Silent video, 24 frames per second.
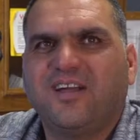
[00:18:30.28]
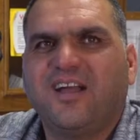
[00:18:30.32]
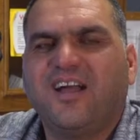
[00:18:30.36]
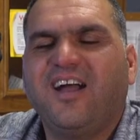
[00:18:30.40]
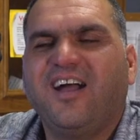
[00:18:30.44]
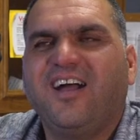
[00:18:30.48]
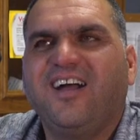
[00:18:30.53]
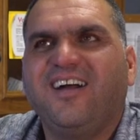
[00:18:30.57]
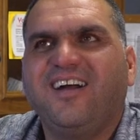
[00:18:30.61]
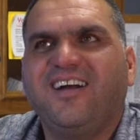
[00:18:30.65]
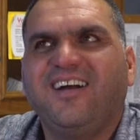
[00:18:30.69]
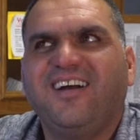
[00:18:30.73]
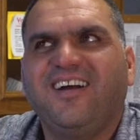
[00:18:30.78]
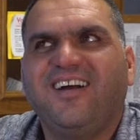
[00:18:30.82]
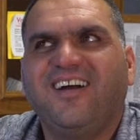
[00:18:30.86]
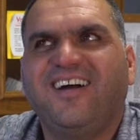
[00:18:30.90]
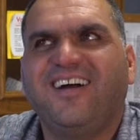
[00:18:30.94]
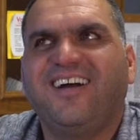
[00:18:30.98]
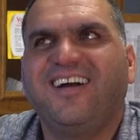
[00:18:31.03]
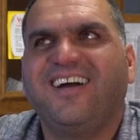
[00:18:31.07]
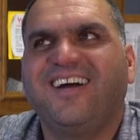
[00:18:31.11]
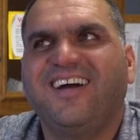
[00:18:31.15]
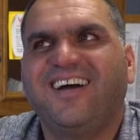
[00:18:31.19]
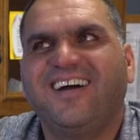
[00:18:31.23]
Uh,
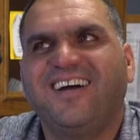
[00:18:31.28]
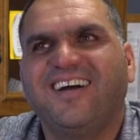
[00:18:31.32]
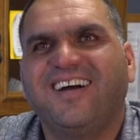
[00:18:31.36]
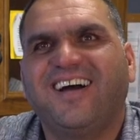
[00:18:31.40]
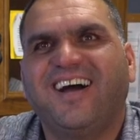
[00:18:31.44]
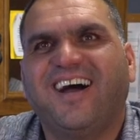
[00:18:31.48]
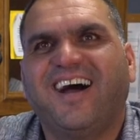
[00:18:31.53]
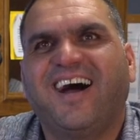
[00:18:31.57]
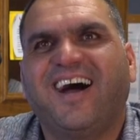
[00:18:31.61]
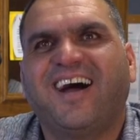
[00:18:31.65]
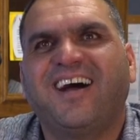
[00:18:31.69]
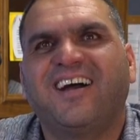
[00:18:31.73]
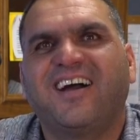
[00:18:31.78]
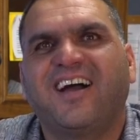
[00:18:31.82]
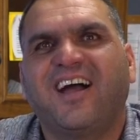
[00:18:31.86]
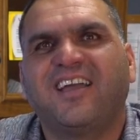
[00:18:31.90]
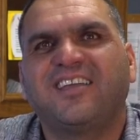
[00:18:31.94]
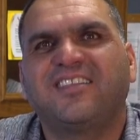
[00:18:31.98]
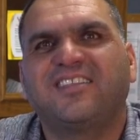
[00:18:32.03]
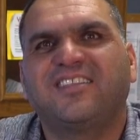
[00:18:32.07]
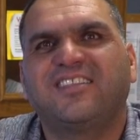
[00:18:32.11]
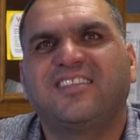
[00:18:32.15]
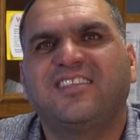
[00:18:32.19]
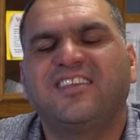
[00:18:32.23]
I,
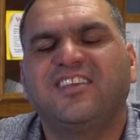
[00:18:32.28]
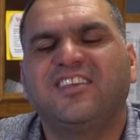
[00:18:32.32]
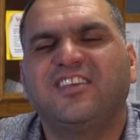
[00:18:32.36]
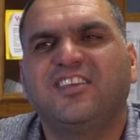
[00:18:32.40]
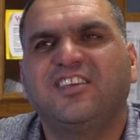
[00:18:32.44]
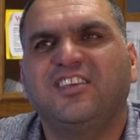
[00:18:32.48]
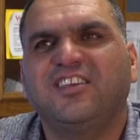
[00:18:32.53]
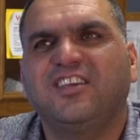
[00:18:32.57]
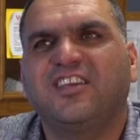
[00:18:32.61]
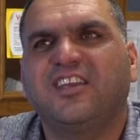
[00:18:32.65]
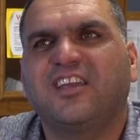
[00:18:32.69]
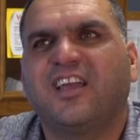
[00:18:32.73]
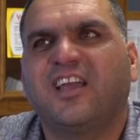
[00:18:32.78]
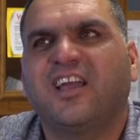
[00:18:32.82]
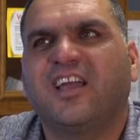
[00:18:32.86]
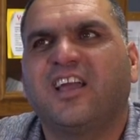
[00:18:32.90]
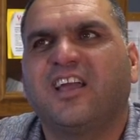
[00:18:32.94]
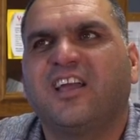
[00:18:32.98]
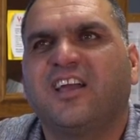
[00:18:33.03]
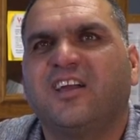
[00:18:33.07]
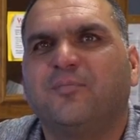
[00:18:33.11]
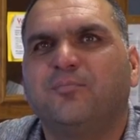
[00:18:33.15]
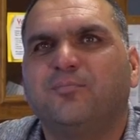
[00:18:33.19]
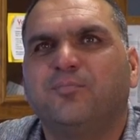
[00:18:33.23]
I think
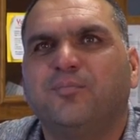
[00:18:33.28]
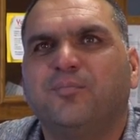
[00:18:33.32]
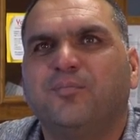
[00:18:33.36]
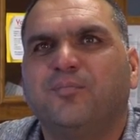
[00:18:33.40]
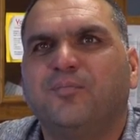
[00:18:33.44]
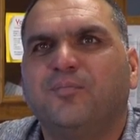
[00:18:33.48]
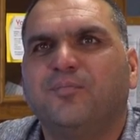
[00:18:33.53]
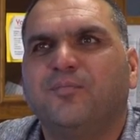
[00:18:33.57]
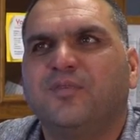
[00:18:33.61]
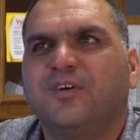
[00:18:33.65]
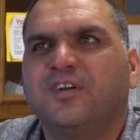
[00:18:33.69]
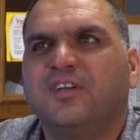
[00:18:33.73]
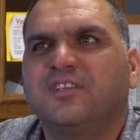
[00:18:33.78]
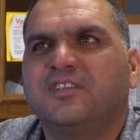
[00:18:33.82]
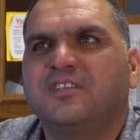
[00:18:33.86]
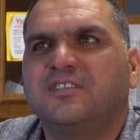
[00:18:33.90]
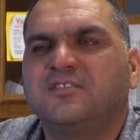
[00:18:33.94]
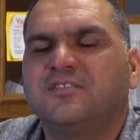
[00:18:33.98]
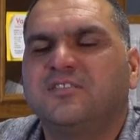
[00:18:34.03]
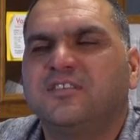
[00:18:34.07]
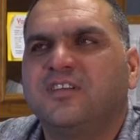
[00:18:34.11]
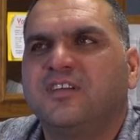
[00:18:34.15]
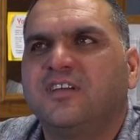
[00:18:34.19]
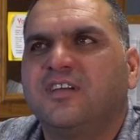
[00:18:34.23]
um,
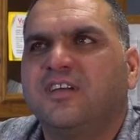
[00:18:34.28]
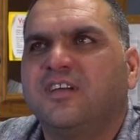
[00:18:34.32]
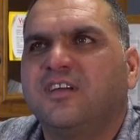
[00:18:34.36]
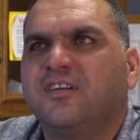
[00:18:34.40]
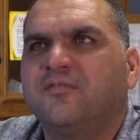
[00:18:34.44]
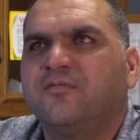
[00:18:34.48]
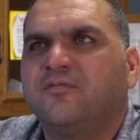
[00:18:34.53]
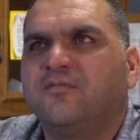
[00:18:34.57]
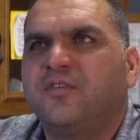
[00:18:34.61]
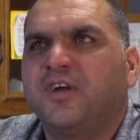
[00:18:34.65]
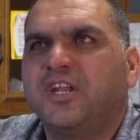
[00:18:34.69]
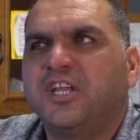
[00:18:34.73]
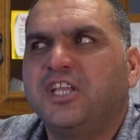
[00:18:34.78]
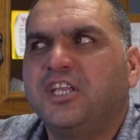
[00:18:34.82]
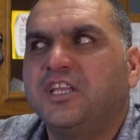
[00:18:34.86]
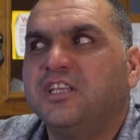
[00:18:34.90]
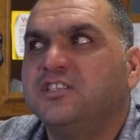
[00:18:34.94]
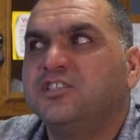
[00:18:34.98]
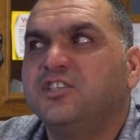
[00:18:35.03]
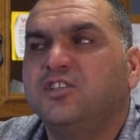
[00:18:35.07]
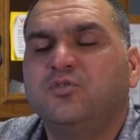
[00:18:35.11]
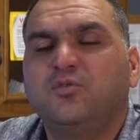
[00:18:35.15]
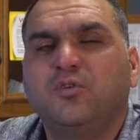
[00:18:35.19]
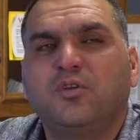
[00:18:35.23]
it's uh, very
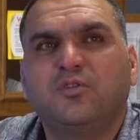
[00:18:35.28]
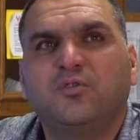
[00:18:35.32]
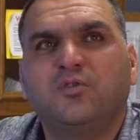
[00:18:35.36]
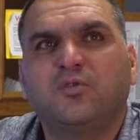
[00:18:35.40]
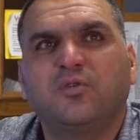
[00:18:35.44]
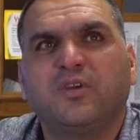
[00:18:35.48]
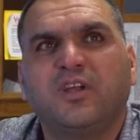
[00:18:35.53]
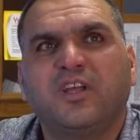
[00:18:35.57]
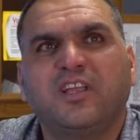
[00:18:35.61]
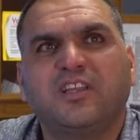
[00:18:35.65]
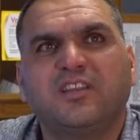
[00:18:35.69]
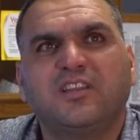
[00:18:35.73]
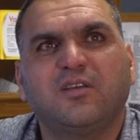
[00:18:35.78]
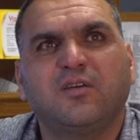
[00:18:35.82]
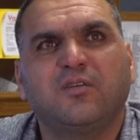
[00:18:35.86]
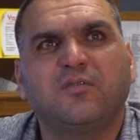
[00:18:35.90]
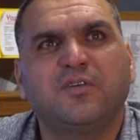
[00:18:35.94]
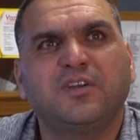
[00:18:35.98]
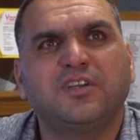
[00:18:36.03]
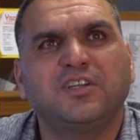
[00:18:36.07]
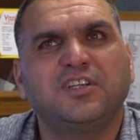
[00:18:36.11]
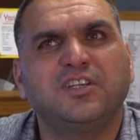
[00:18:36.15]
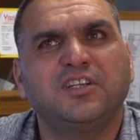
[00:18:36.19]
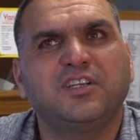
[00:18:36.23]
easy to, to get
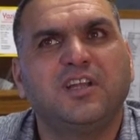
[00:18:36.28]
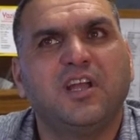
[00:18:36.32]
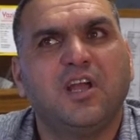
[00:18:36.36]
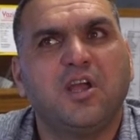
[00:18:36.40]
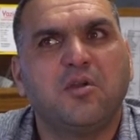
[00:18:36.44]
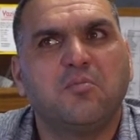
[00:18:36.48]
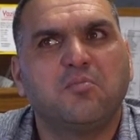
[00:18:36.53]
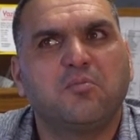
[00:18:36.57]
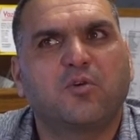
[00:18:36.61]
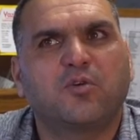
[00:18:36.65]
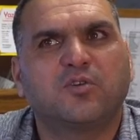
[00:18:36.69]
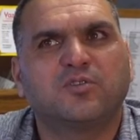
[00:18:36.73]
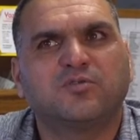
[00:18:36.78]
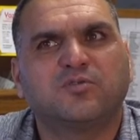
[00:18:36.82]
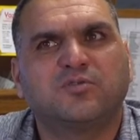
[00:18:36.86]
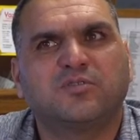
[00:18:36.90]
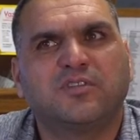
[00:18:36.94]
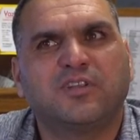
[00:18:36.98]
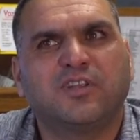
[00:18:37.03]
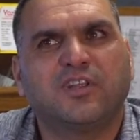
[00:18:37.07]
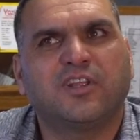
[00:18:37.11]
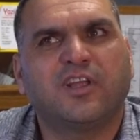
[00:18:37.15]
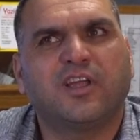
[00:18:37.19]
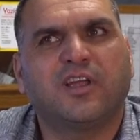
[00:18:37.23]
over here, because
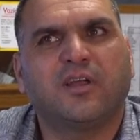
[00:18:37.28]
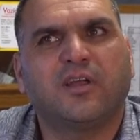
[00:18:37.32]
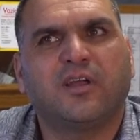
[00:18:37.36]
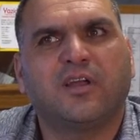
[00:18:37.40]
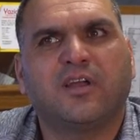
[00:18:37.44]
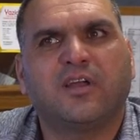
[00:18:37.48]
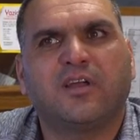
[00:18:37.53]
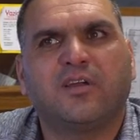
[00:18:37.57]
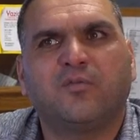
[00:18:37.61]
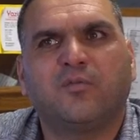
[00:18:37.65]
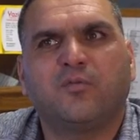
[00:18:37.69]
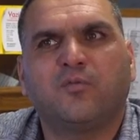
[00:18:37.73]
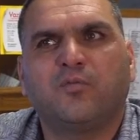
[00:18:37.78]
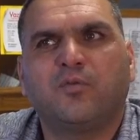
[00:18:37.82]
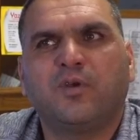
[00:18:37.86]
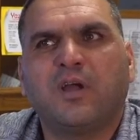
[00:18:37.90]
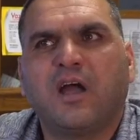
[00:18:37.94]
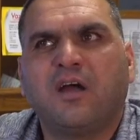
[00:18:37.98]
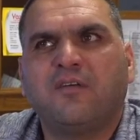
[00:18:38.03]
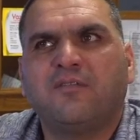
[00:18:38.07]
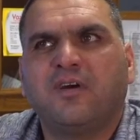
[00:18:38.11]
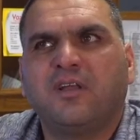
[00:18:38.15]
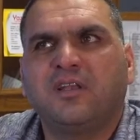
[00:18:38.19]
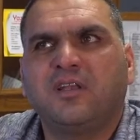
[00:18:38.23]
uh, we
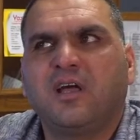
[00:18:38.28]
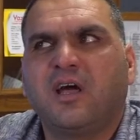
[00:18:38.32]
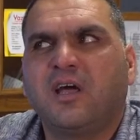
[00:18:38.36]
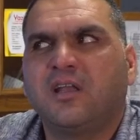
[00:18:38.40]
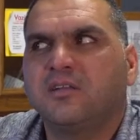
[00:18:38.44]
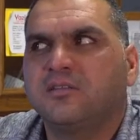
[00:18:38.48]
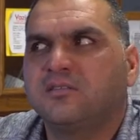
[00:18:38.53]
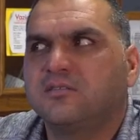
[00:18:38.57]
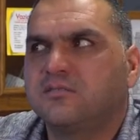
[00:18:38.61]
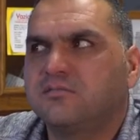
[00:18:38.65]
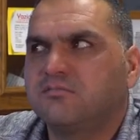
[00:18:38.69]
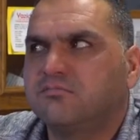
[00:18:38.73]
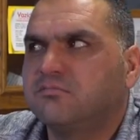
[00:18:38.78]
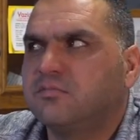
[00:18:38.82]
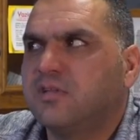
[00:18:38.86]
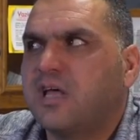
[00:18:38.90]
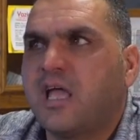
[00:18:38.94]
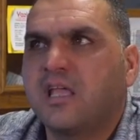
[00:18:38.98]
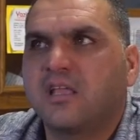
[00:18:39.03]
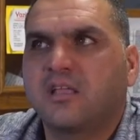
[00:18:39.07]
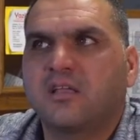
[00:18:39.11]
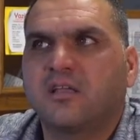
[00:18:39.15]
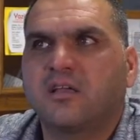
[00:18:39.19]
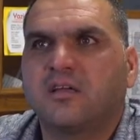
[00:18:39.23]
have a lot of
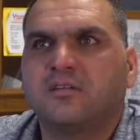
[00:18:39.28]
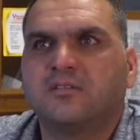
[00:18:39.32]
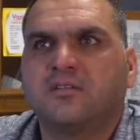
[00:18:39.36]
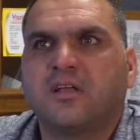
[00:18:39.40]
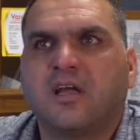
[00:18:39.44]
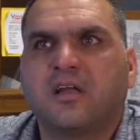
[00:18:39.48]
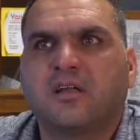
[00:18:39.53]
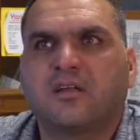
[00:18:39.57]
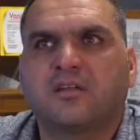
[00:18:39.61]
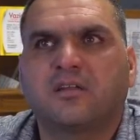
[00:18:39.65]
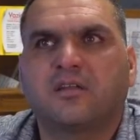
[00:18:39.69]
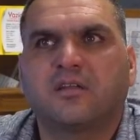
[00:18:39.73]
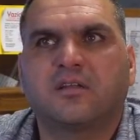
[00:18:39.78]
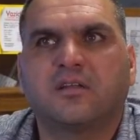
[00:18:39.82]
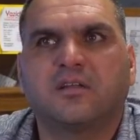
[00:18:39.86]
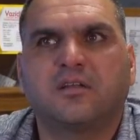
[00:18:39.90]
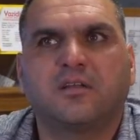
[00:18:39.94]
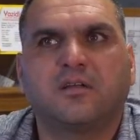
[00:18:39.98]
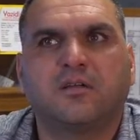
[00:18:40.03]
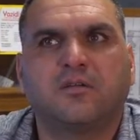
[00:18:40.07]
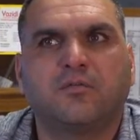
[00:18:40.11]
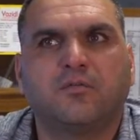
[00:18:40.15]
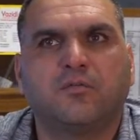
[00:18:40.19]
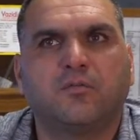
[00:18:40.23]
like like
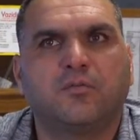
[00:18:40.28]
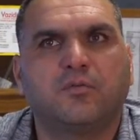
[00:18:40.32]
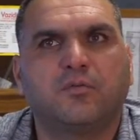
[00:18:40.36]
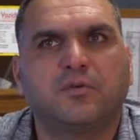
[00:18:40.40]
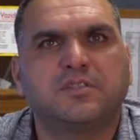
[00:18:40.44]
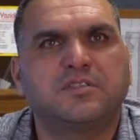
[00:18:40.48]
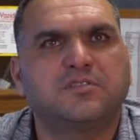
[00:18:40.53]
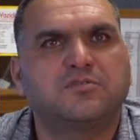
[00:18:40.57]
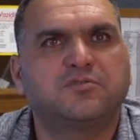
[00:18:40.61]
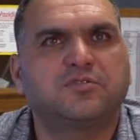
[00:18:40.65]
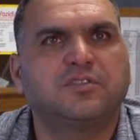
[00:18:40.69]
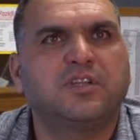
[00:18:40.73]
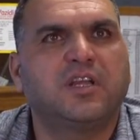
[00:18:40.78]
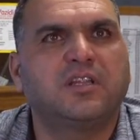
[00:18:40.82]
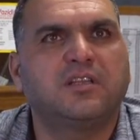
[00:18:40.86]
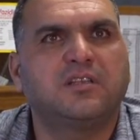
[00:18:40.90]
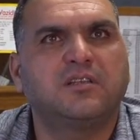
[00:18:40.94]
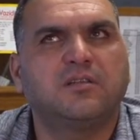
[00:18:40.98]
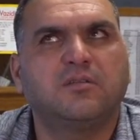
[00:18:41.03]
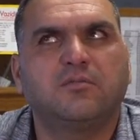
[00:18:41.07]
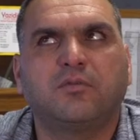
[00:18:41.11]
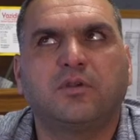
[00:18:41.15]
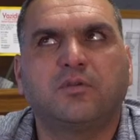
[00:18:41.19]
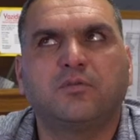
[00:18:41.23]
uh,
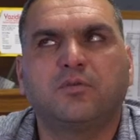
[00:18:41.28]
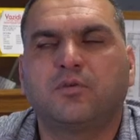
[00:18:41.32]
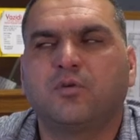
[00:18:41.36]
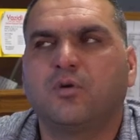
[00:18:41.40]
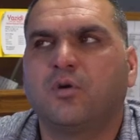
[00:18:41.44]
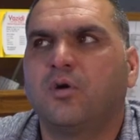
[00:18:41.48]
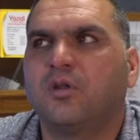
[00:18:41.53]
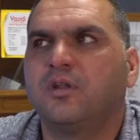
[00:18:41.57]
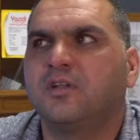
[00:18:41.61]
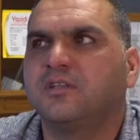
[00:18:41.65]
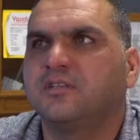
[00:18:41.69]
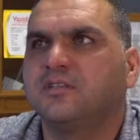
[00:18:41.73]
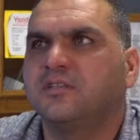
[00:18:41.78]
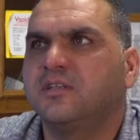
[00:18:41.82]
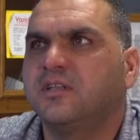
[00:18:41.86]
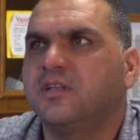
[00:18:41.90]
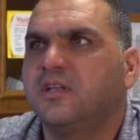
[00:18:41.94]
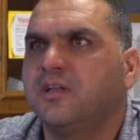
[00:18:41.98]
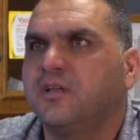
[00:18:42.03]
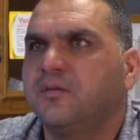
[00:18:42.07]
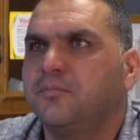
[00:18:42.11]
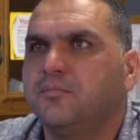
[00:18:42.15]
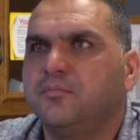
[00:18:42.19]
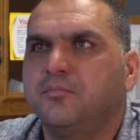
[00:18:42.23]
Western, what do we call it,
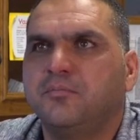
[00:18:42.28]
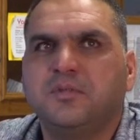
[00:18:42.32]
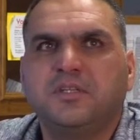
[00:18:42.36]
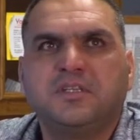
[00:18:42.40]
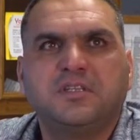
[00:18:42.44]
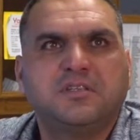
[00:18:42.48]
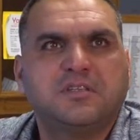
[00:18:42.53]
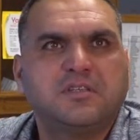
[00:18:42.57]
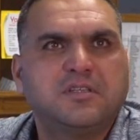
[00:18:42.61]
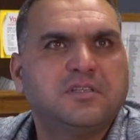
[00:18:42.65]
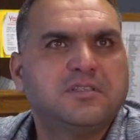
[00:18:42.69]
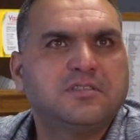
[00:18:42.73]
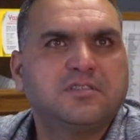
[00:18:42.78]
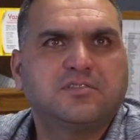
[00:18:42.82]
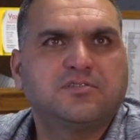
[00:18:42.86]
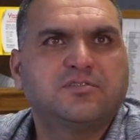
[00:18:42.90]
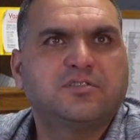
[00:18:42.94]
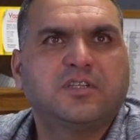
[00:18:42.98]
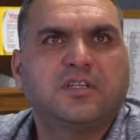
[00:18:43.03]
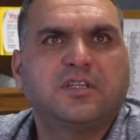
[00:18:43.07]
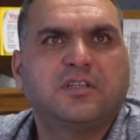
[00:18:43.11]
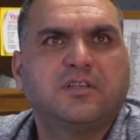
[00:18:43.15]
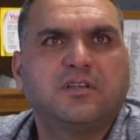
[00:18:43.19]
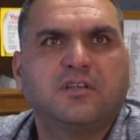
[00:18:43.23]
the Middle
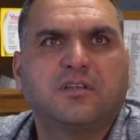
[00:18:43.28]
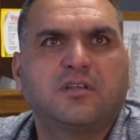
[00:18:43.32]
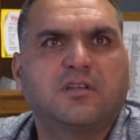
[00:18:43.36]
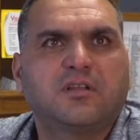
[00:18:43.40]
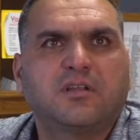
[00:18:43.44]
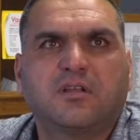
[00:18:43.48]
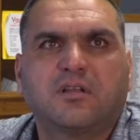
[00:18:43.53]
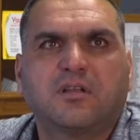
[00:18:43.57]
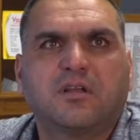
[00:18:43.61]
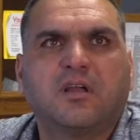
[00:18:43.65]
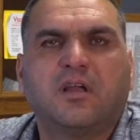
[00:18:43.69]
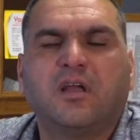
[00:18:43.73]
Eastern mm-hmm.